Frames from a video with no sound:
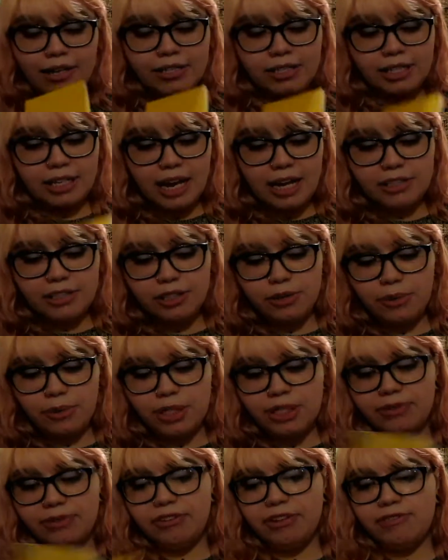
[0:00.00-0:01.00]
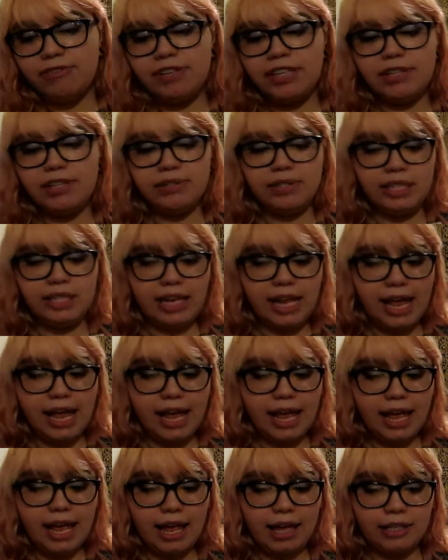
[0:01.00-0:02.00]
did actually watch a few videos
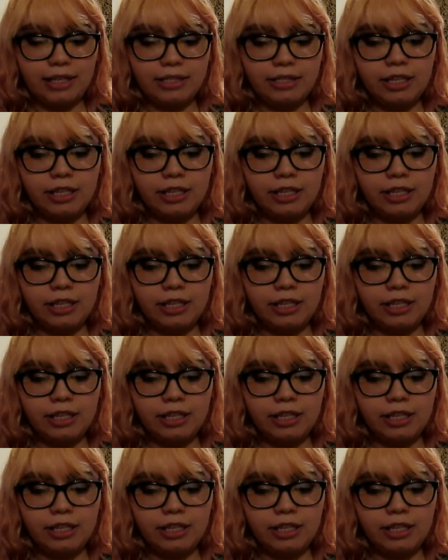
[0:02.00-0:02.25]
today and